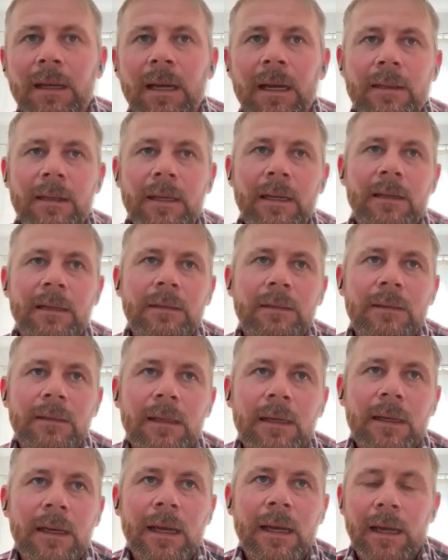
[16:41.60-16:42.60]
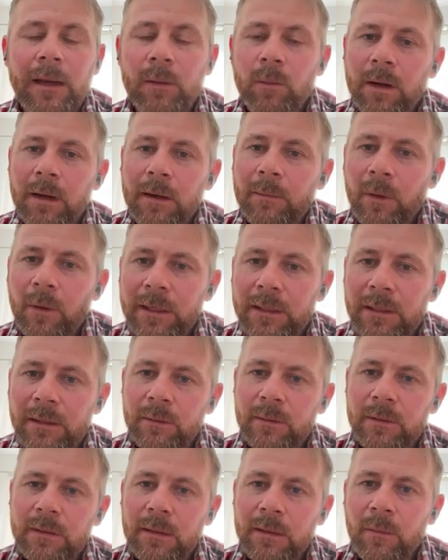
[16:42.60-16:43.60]
And then what I might
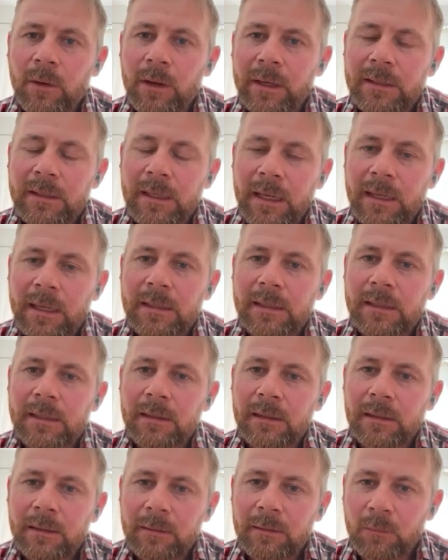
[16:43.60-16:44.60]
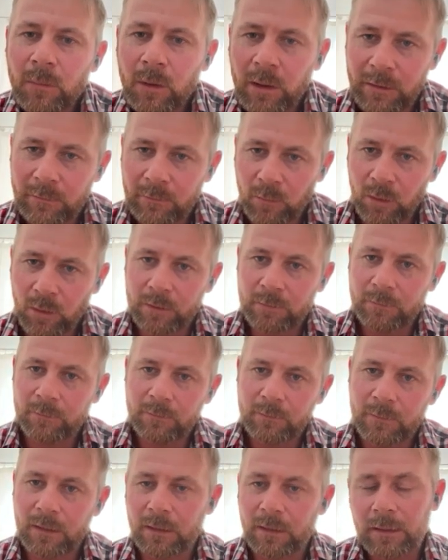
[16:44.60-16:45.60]
do is I might test
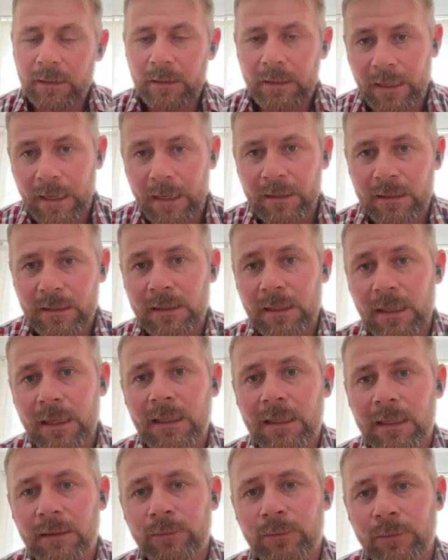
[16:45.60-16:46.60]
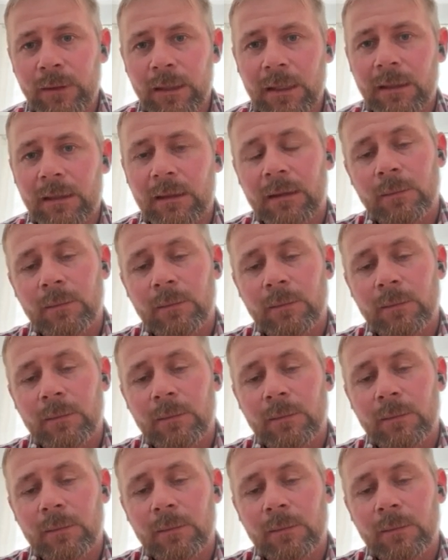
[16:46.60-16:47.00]
the understanding of feel,